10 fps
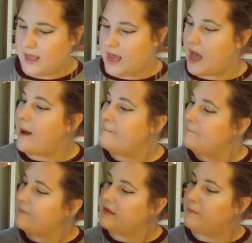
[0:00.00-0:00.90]
Yeah,
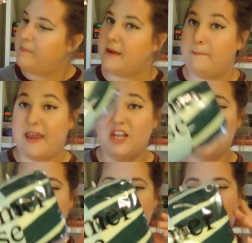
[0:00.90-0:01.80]
big
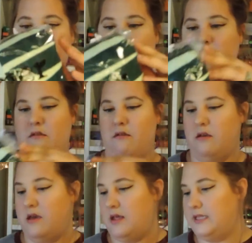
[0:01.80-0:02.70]
beach towel.
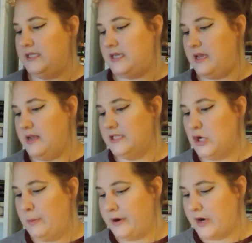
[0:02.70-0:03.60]
Let's see.
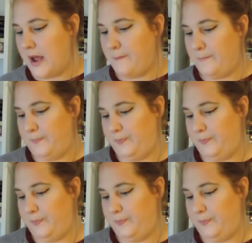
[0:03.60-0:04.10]
Let's open her up.